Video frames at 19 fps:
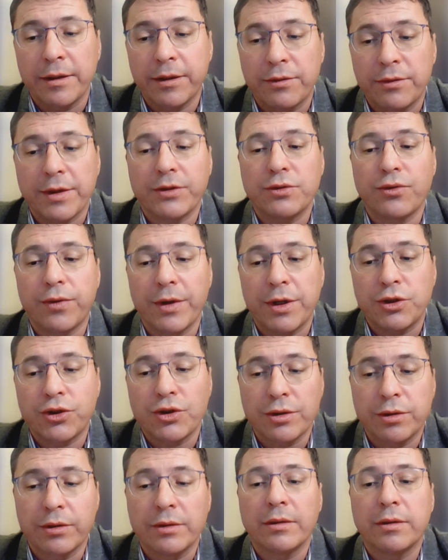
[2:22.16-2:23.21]

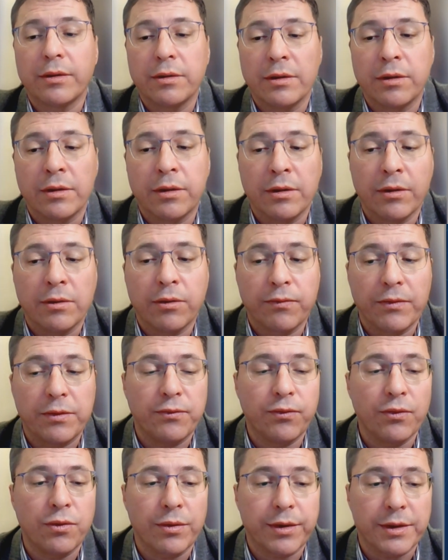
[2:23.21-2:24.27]
restoration of the
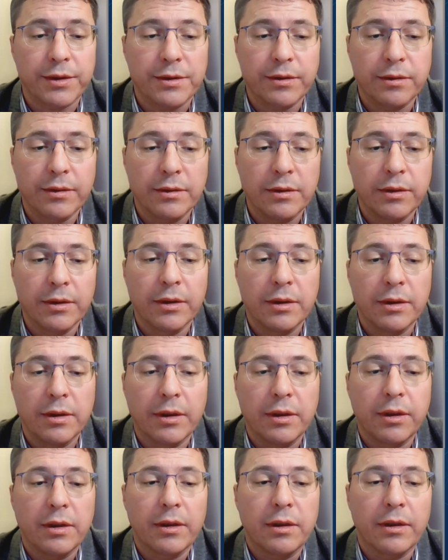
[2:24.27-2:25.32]
forest.
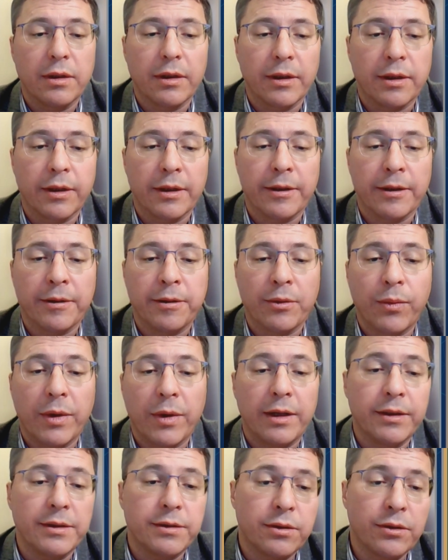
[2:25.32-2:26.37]
We're
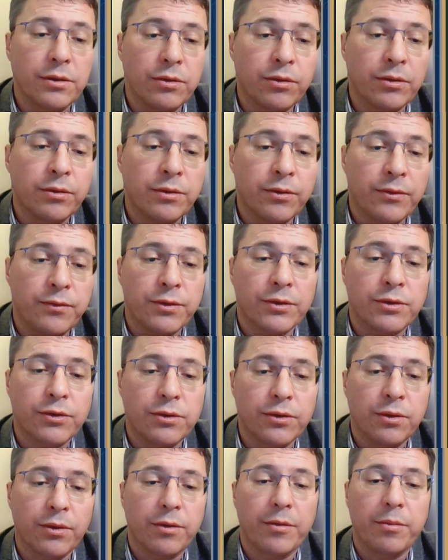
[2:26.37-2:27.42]
listed on the First
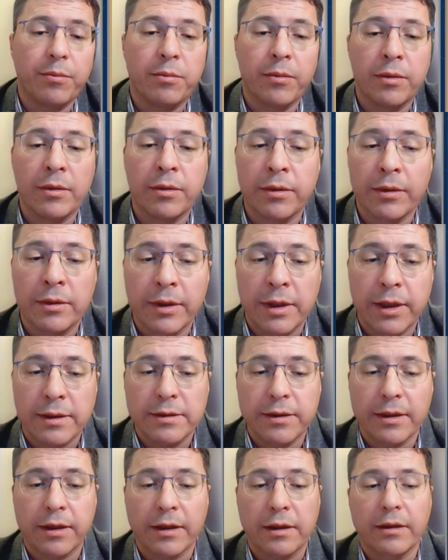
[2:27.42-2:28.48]
North
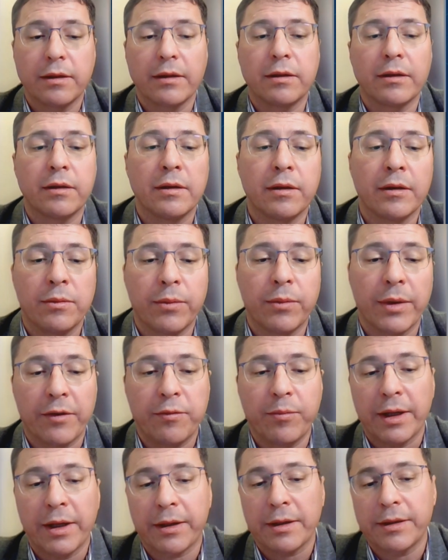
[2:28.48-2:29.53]
Nasdaq. We have
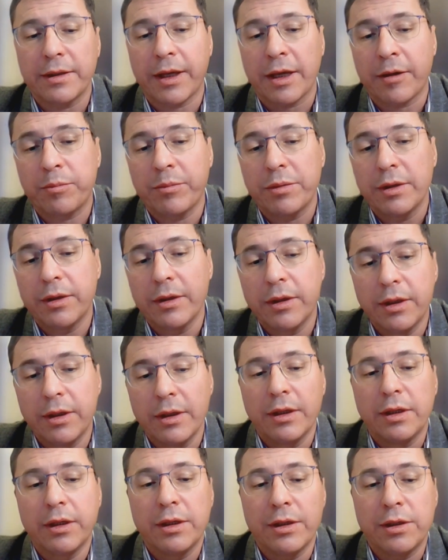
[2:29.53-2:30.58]
market cap
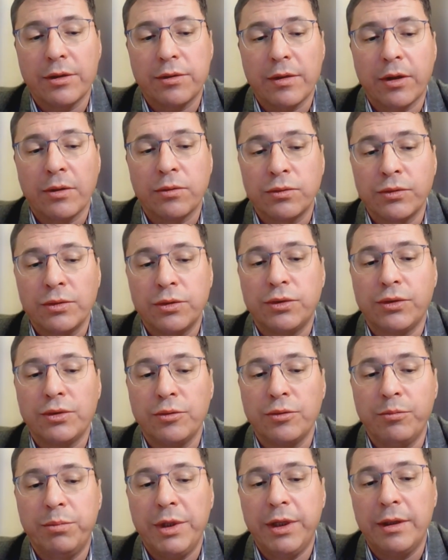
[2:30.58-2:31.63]
around 2
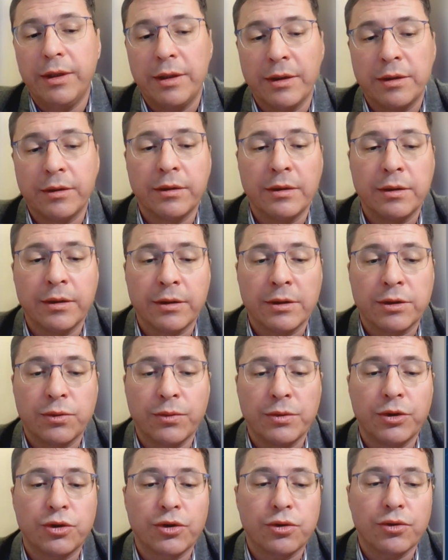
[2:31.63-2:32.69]
billion
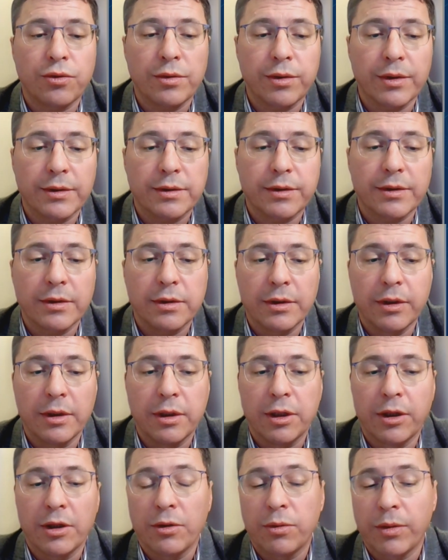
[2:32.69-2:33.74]
Swedish kronor.
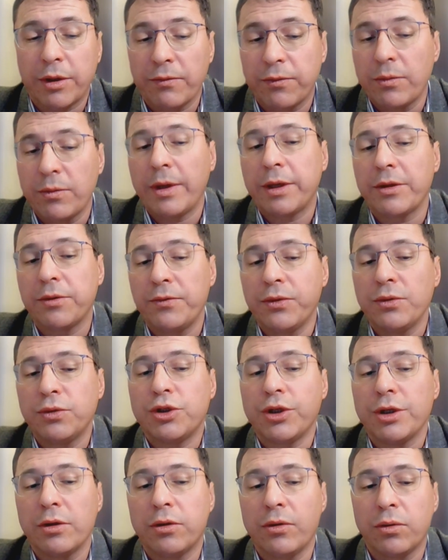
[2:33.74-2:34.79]
We have quite a few
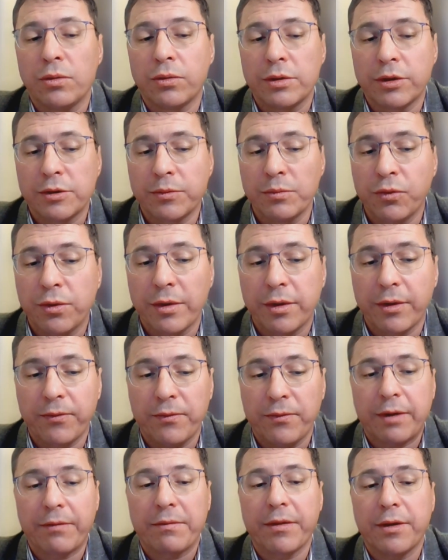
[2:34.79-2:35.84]
shareholders, more than
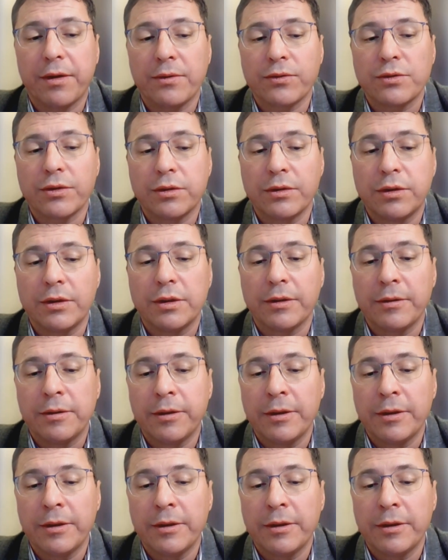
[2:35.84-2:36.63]
5,000,